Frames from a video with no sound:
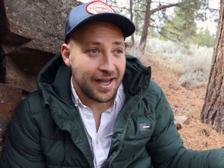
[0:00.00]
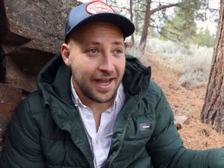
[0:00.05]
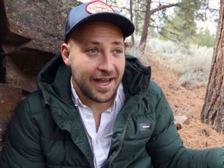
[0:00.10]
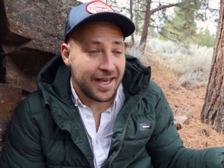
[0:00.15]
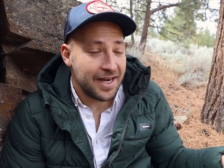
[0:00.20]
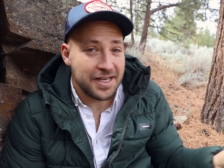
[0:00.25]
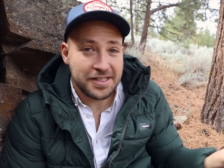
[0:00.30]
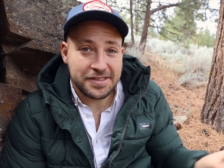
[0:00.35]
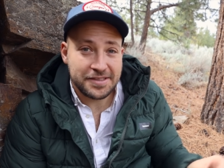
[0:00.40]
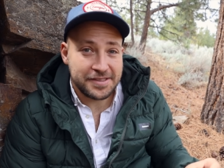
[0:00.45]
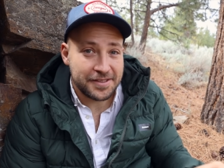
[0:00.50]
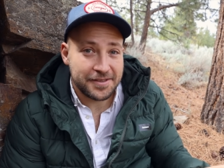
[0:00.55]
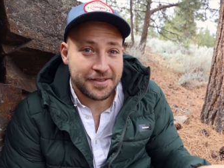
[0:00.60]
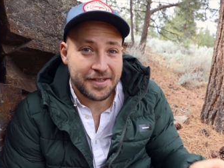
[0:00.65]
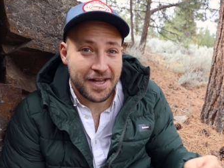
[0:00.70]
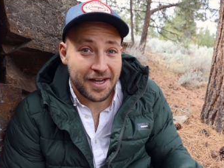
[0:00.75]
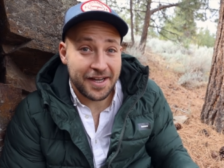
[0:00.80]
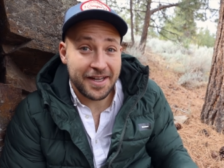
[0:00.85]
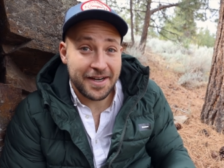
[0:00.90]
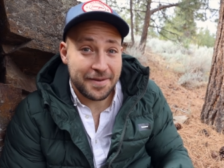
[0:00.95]
and it's still
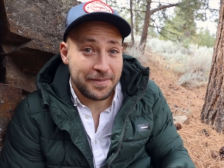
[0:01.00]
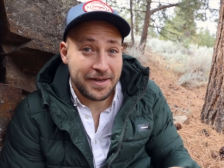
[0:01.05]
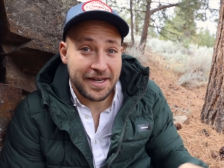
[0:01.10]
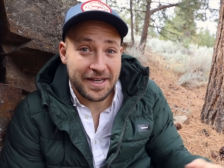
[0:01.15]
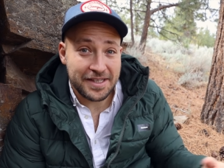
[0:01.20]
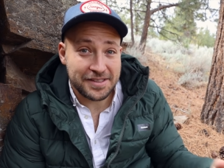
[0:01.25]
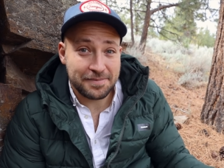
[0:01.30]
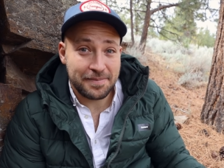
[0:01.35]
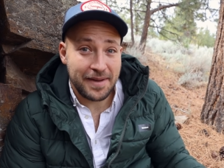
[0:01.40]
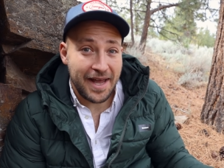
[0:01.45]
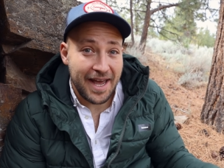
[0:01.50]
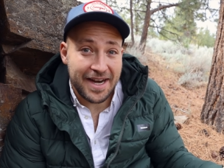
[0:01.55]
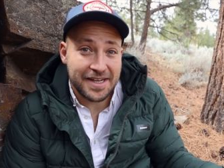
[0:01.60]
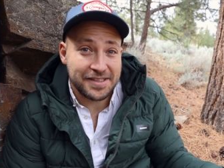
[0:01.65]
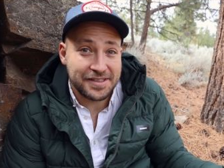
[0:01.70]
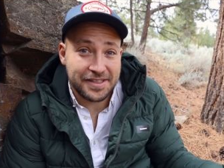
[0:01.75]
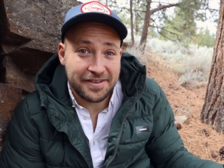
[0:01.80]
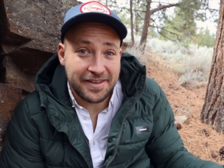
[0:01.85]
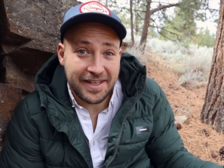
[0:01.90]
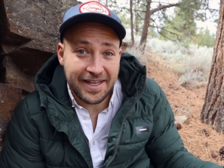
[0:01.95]
not going to be as bad
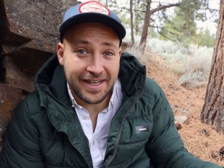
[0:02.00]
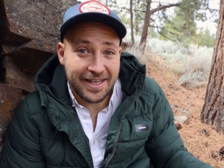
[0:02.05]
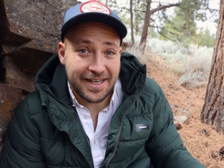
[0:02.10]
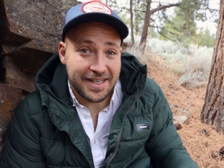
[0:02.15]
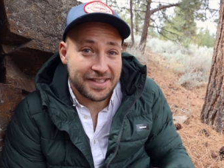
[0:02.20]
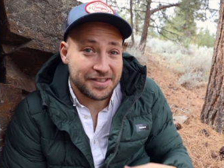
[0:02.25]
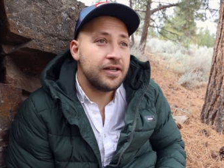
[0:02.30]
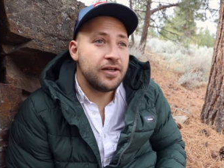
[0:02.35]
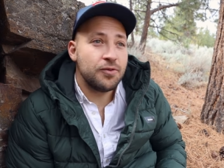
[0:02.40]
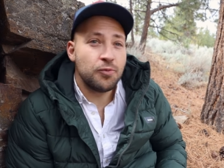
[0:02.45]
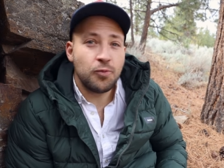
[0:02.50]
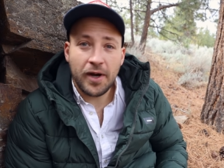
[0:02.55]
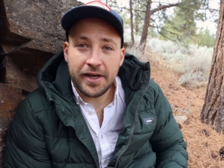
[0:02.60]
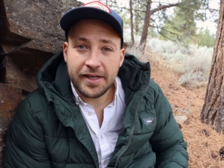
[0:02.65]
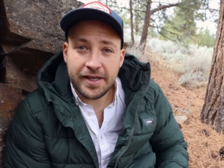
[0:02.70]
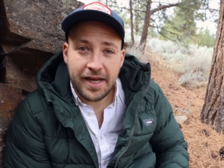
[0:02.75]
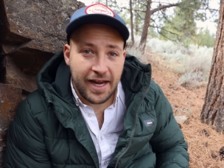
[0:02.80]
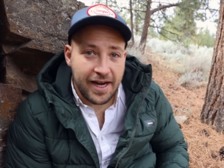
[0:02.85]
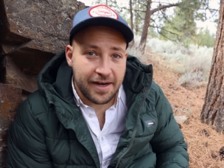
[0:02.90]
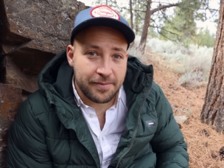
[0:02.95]
as you think it is.
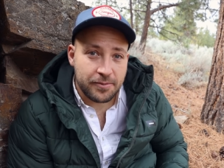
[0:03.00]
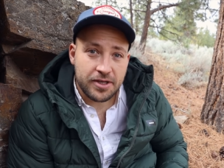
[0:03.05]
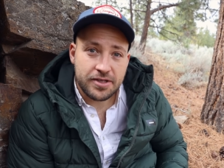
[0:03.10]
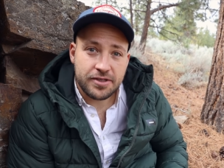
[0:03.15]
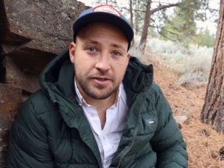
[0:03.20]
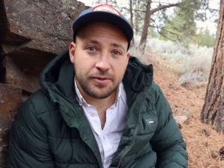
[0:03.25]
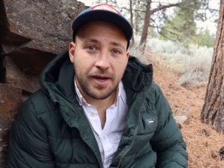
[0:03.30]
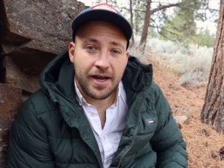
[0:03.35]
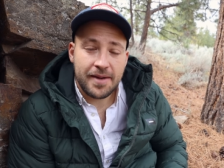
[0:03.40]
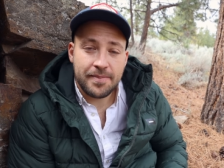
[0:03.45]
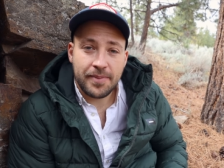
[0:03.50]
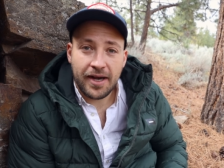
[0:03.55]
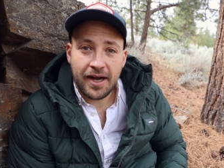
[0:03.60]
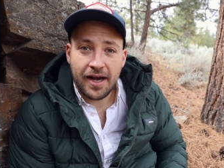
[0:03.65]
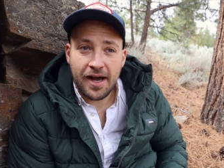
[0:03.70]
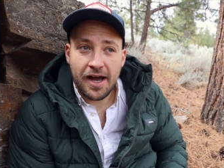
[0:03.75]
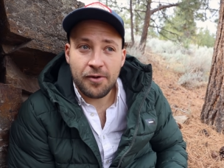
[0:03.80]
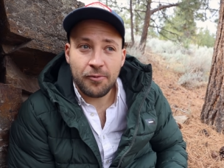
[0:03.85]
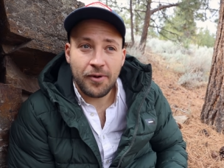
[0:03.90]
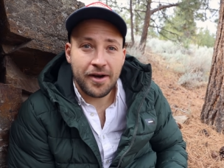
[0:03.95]
What camera do I
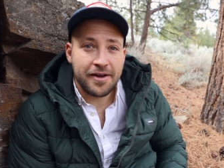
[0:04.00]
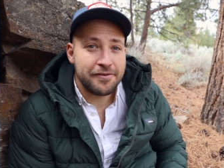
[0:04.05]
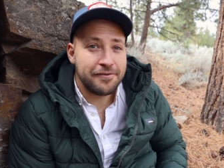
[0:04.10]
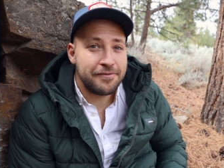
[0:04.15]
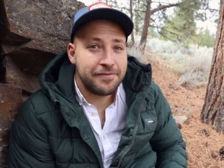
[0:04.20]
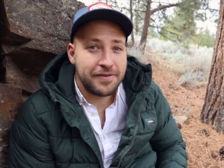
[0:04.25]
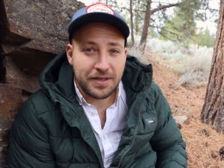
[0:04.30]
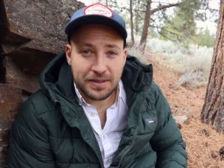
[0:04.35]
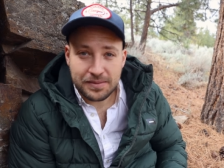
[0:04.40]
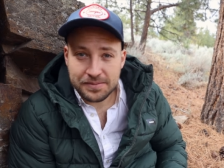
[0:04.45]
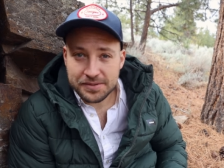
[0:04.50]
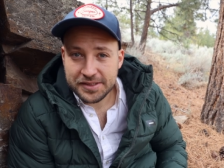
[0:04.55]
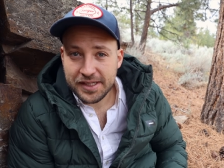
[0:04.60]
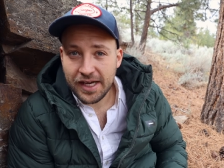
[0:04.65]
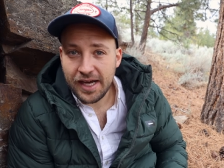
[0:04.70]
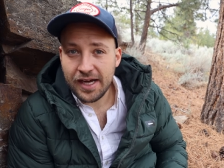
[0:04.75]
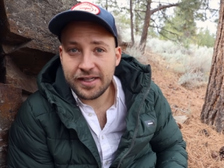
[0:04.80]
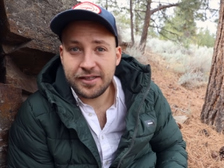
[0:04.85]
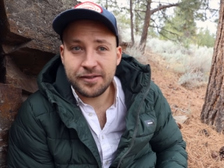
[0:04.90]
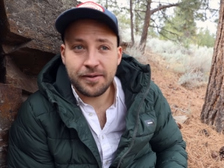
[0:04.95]
buy? What film
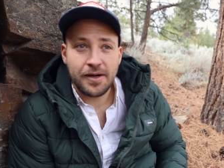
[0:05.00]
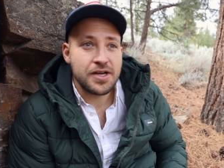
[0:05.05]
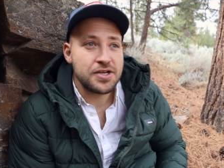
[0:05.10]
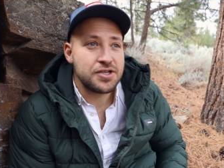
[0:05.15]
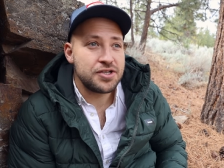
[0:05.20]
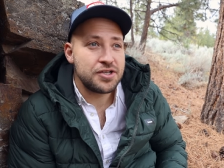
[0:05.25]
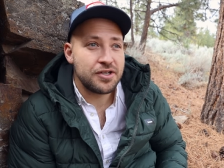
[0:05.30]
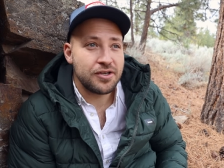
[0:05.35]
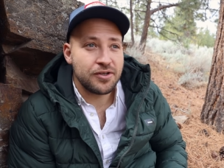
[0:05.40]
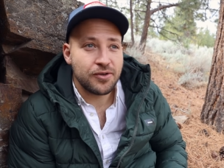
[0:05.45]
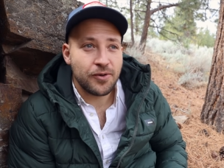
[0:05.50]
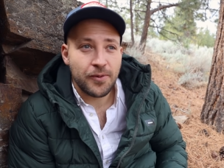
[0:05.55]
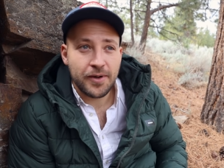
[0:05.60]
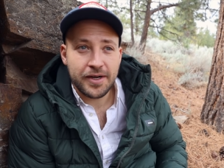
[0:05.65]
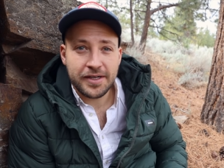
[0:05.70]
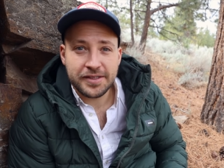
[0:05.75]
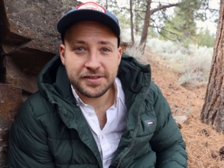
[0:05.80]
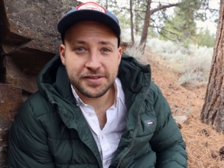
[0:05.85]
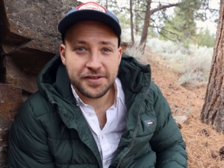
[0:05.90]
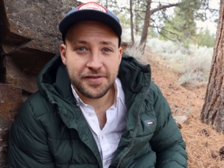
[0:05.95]
stock do I shoot? What
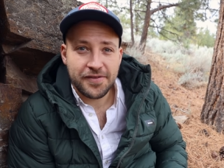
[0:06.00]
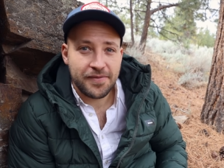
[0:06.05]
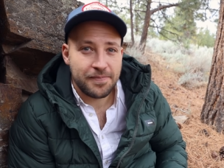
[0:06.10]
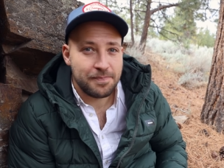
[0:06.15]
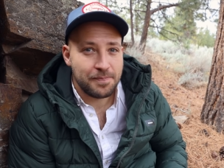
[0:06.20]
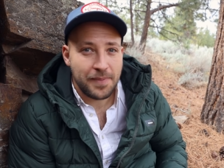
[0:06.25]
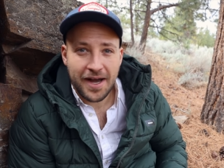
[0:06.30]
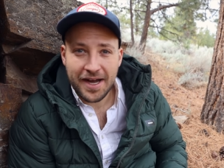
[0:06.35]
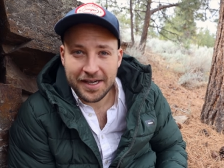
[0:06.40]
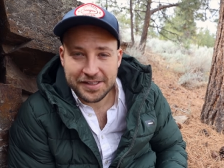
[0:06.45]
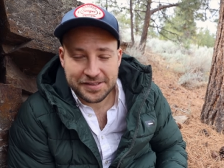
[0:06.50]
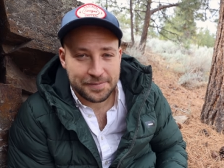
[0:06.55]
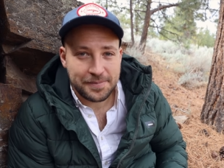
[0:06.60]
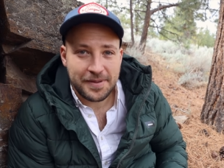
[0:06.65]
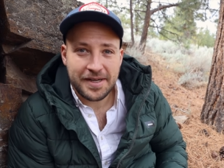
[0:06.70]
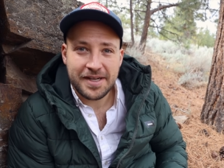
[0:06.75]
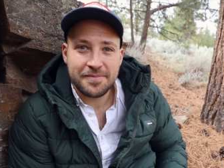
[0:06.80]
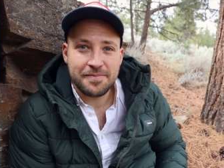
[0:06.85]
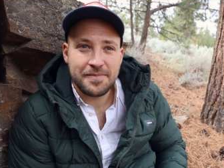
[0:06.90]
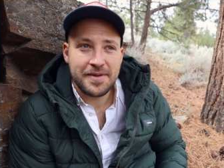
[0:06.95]
does box
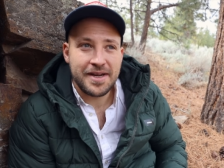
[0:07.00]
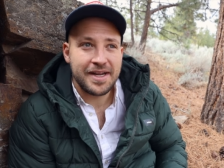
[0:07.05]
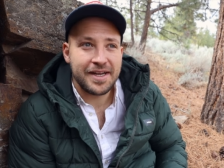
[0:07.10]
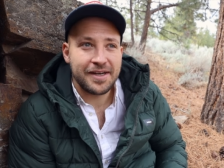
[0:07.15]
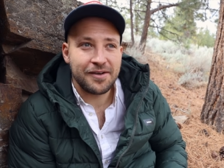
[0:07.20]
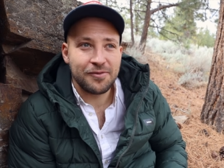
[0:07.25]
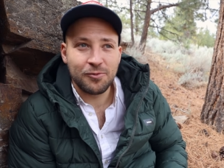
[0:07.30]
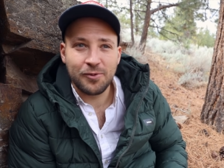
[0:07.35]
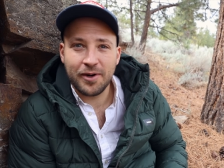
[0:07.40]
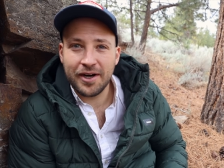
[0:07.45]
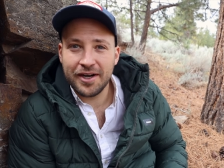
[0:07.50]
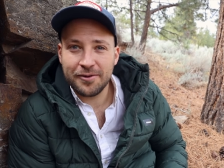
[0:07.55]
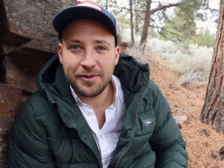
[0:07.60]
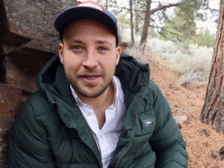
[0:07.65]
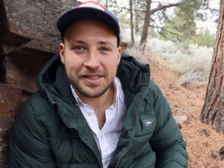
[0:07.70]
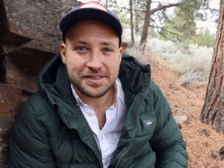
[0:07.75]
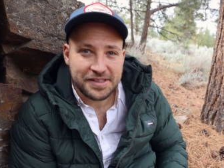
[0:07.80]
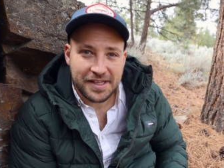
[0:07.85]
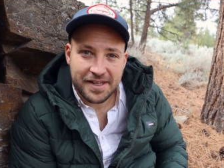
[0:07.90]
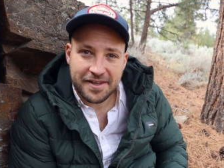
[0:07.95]
speed mean? Where do
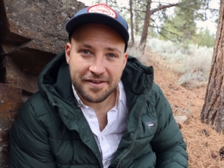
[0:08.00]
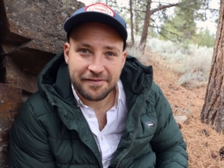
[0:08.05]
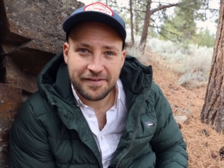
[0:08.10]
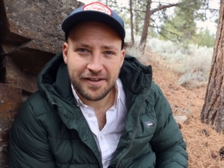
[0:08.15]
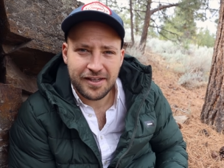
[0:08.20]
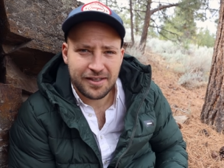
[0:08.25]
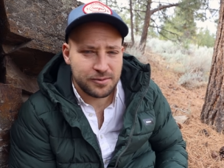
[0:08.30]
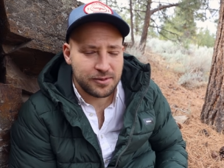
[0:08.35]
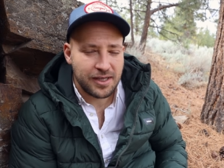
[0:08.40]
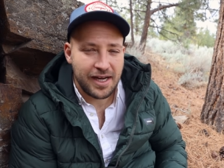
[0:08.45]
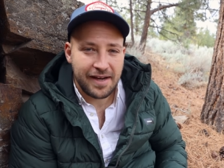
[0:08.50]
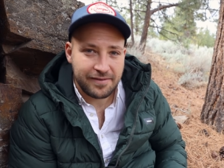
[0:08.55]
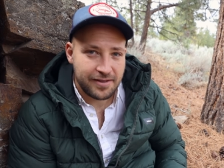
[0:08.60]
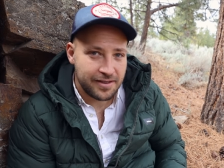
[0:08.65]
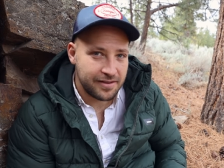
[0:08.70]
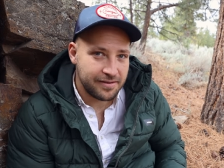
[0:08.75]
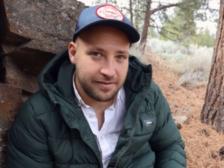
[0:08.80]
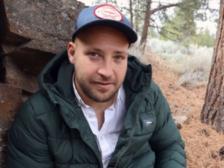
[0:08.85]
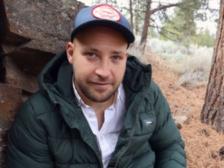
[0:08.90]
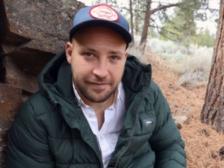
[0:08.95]
I send the film? Do I have
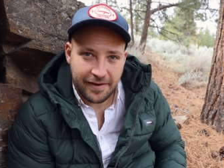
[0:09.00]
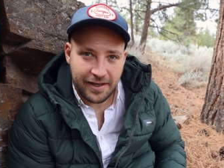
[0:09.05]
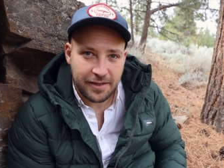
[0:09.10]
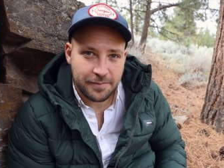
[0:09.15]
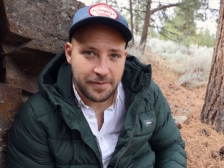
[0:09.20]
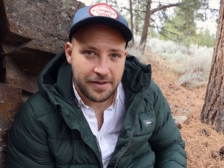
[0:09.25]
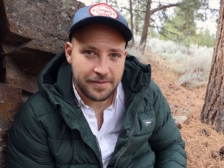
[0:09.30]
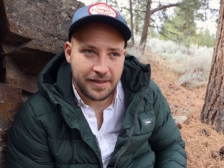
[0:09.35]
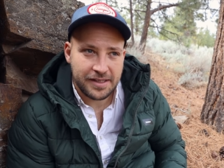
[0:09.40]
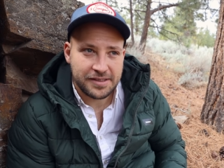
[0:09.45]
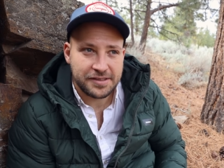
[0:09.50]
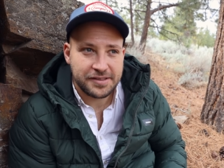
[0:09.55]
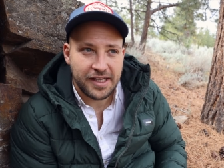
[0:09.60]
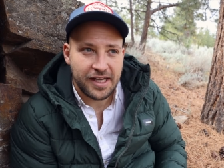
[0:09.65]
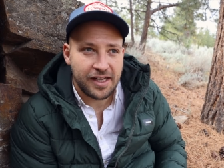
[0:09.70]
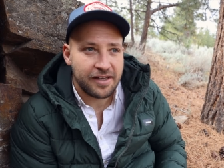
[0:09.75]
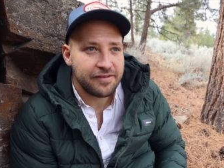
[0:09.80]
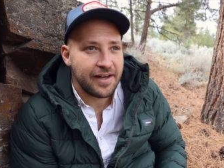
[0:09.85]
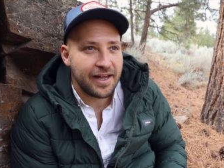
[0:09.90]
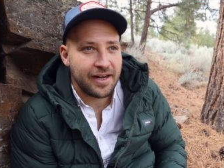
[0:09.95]
to develop it
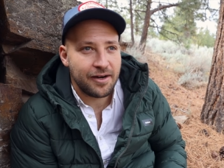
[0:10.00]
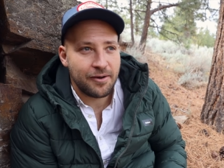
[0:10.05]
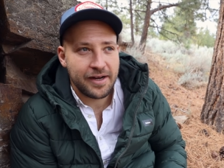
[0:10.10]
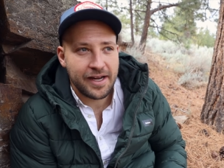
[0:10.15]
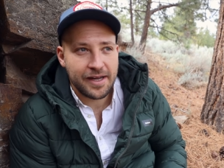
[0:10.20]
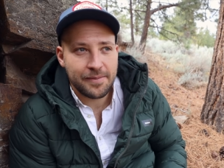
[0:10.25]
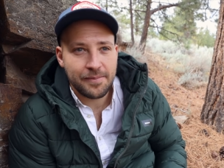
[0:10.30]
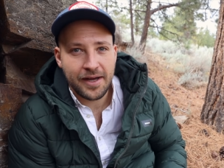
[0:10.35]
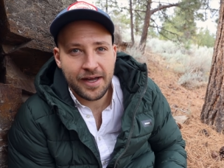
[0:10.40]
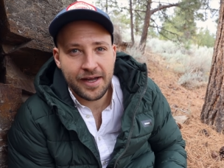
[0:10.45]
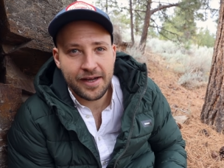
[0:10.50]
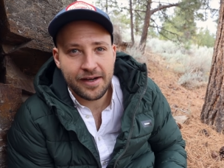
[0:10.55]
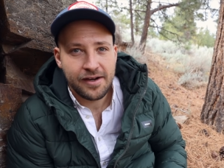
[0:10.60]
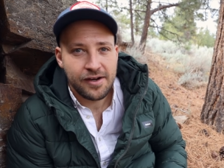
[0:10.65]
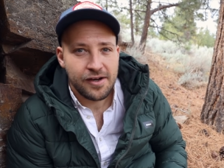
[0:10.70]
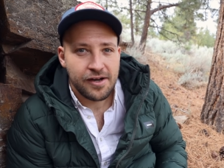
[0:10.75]
myself? How do I get my